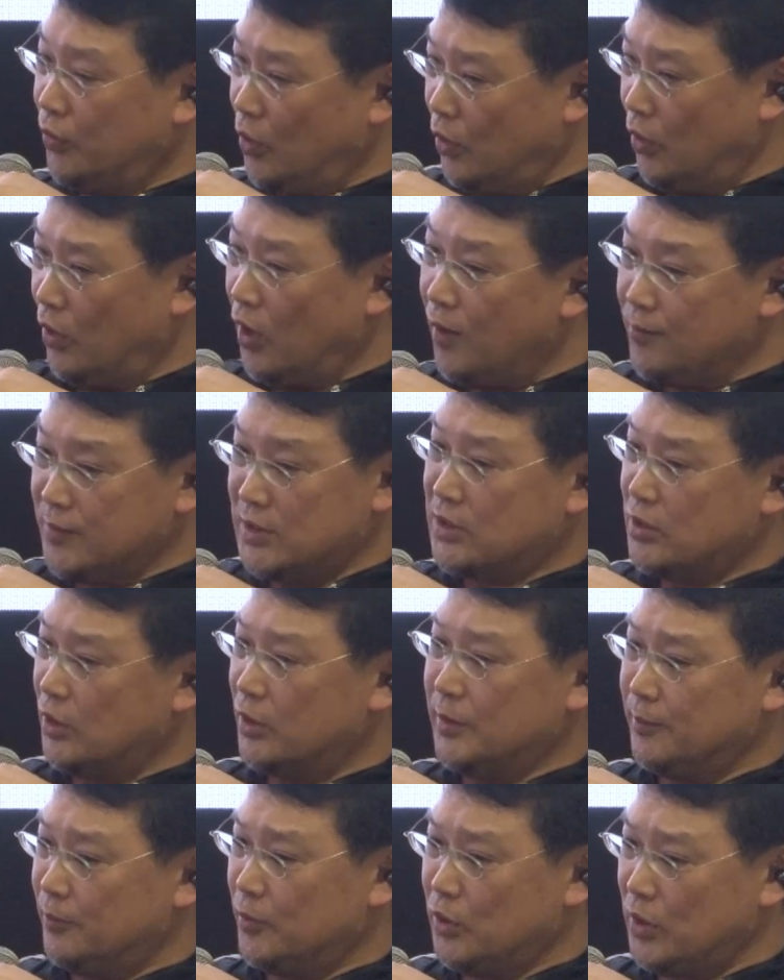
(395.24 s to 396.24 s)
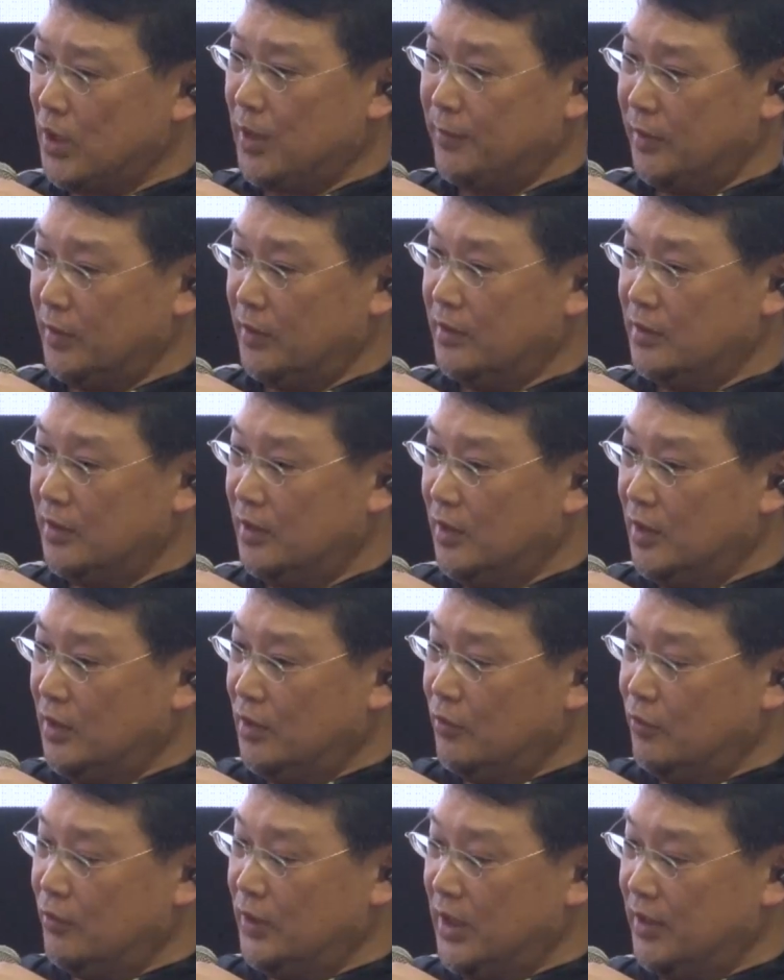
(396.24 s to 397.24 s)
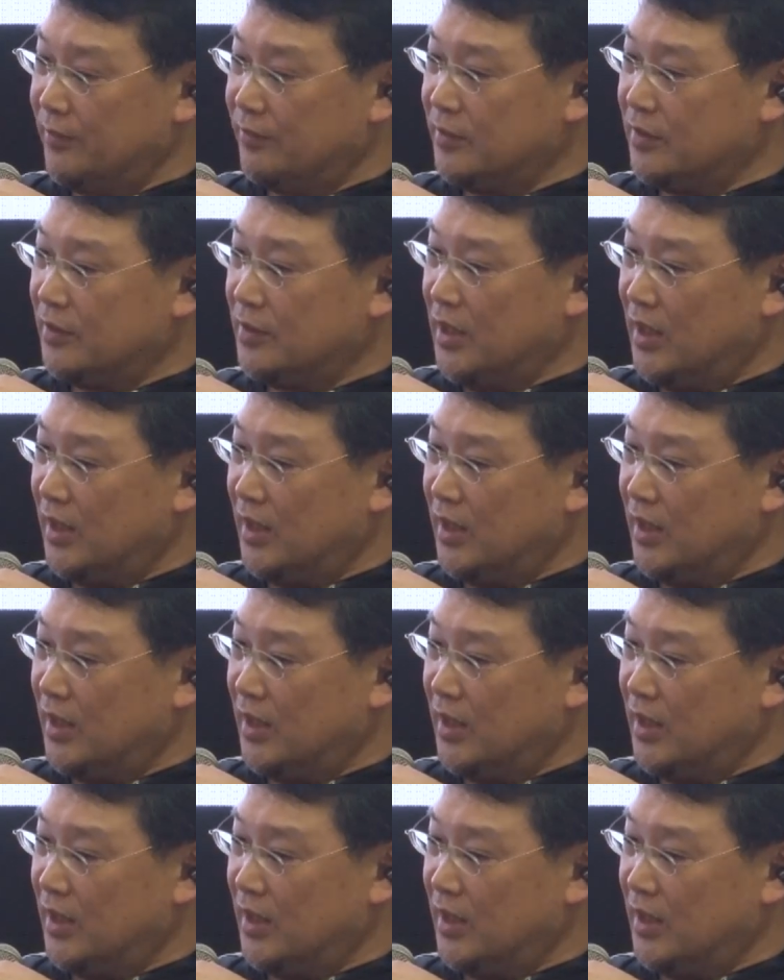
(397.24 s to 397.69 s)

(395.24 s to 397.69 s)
for object-oriented programming, we have